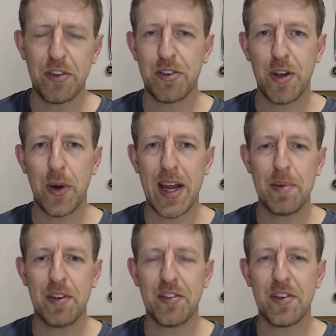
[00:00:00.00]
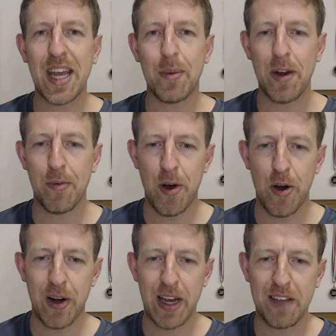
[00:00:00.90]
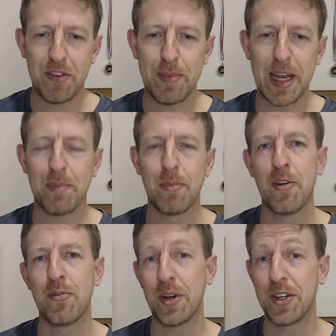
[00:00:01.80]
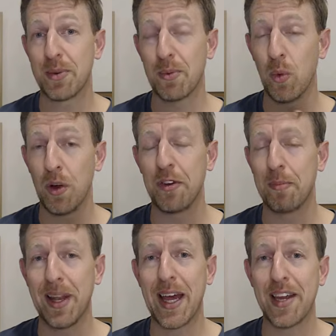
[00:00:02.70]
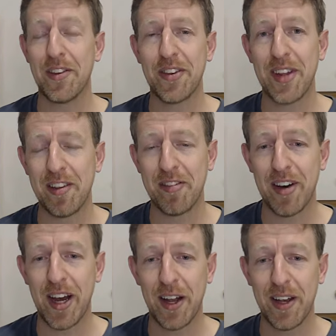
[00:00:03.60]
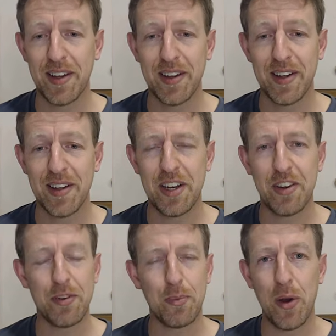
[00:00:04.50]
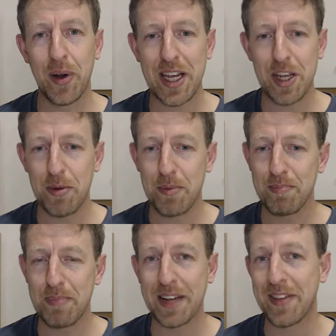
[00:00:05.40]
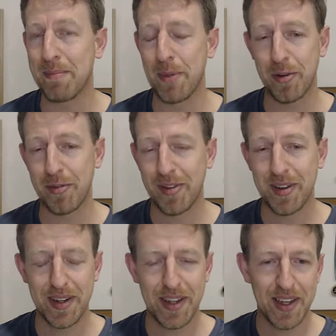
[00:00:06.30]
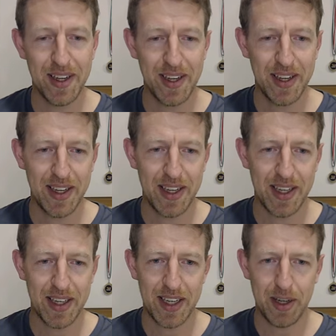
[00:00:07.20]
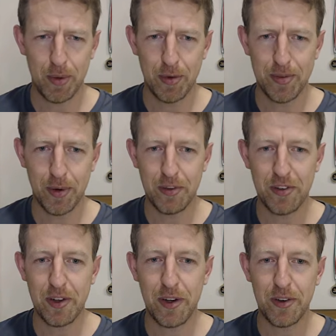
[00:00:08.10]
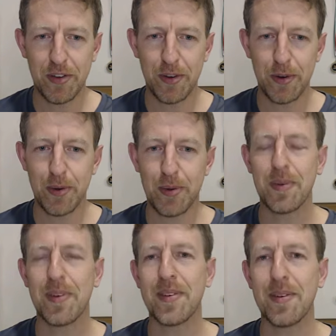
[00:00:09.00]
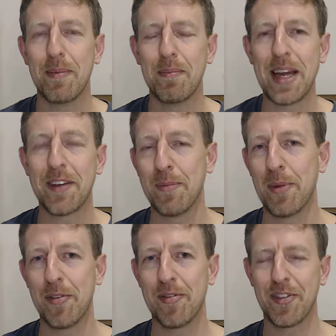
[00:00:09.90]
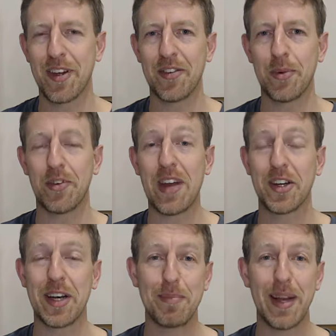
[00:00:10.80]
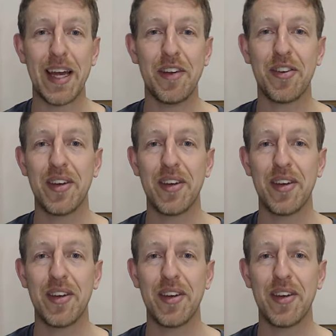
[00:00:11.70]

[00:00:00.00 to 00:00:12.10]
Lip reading: to show what happens if you get one wrong, like if you make a move which wasn't played in the file, it just won't let you make that move. It will force you to make the move that was actually played.